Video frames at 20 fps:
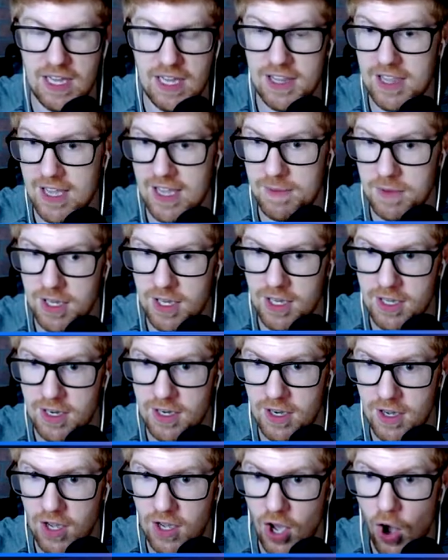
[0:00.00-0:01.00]
I think I'm
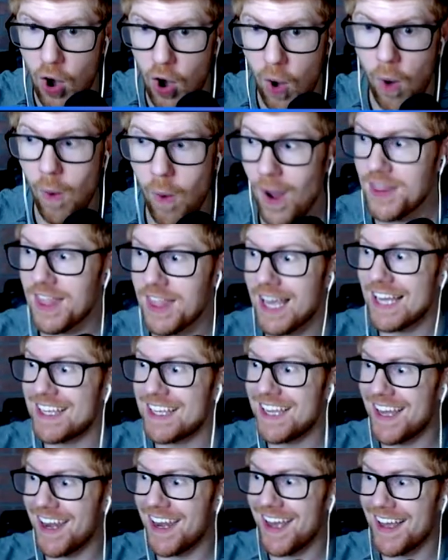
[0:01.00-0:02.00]
good. Oh, I think I
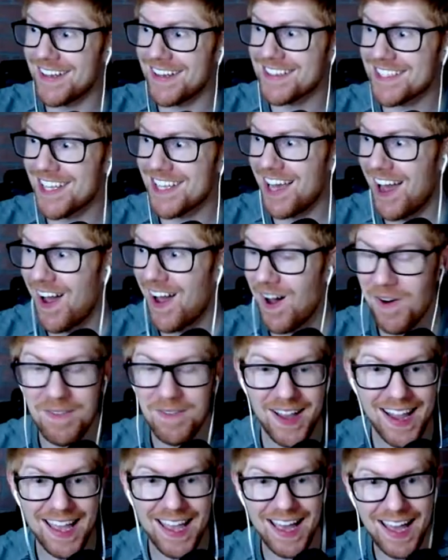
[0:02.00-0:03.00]
did it! Oh
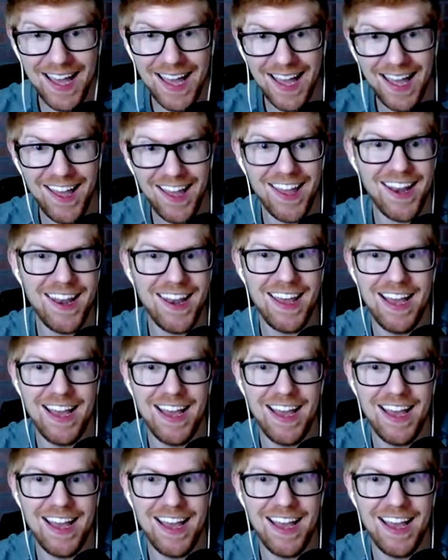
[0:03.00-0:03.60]
my god!